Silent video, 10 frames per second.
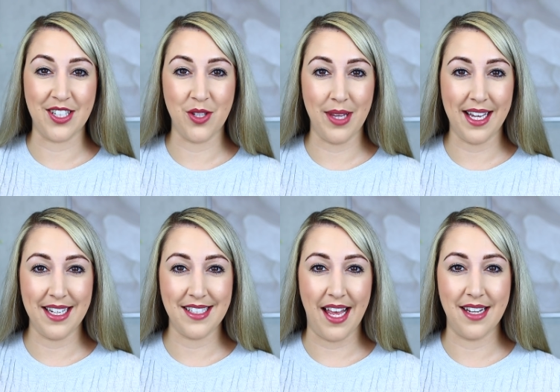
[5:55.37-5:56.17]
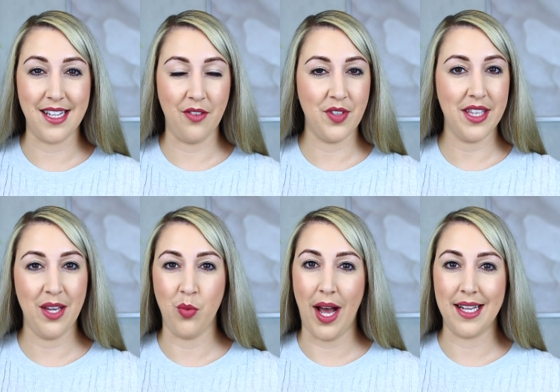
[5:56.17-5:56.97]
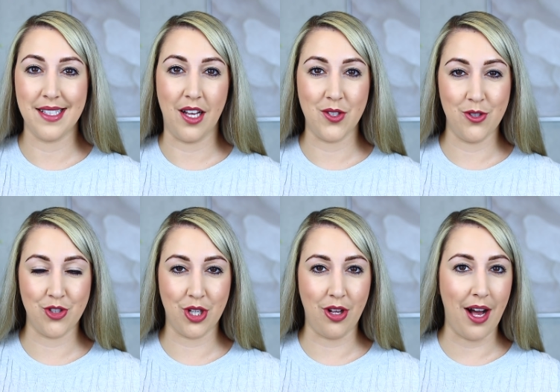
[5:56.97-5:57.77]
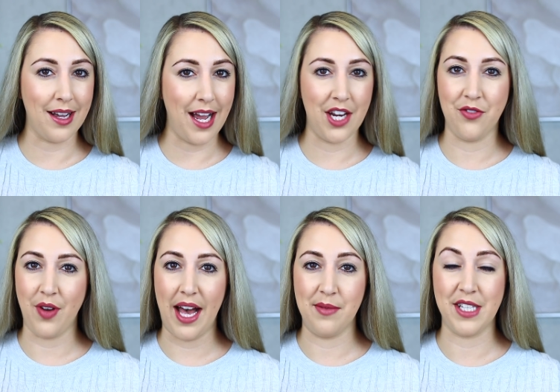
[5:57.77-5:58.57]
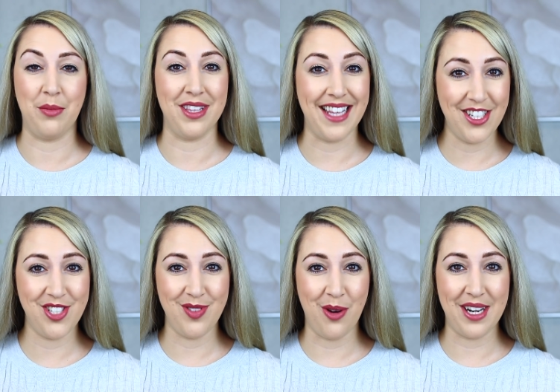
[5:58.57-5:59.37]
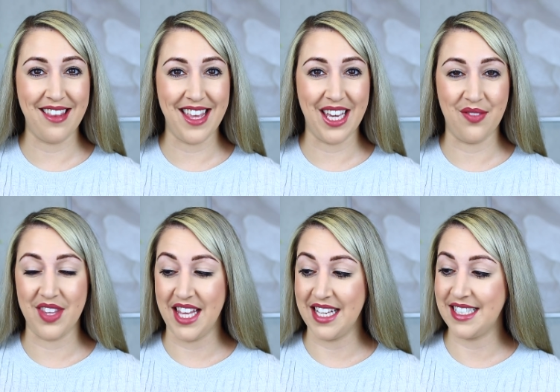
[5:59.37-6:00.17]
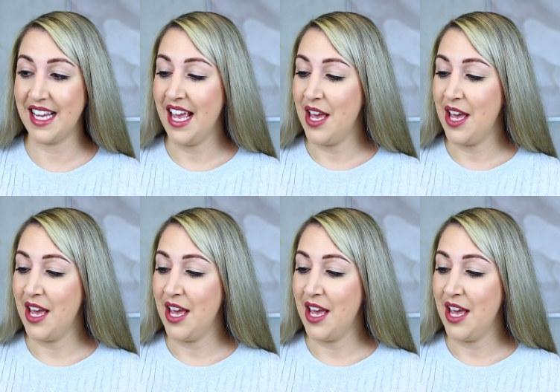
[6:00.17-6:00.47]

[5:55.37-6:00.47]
So like I said, definitely Y S L Touche Éclat kind of vibes. I will let you know what I think of this.